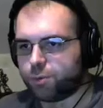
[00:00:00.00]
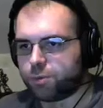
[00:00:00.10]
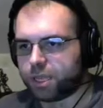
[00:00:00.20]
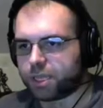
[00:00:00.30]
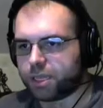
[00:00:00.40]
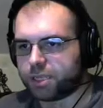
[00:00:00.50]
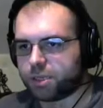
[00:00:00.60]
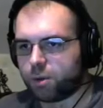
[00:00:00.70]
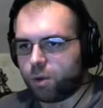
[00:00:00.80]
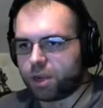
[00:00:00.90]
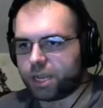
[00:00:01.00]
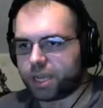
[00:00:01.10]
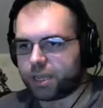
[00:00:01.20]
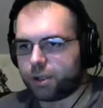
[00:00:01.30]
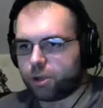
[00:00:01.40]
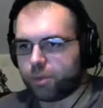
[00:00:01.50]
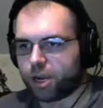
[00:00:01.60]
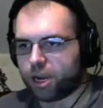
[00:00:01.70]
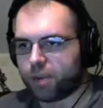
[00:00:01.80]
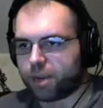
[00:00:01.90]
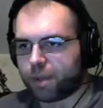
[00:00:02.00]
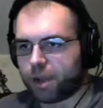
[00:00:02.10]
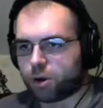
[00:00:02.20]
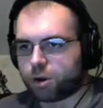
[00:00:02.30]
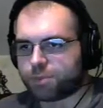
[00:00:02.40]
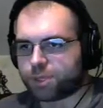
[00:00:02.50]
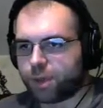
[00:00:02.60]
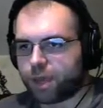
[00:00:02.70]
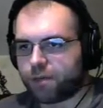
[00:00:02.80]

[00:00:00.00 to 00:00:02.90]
like, it's a one-hit kill no matter how many power-ups you have.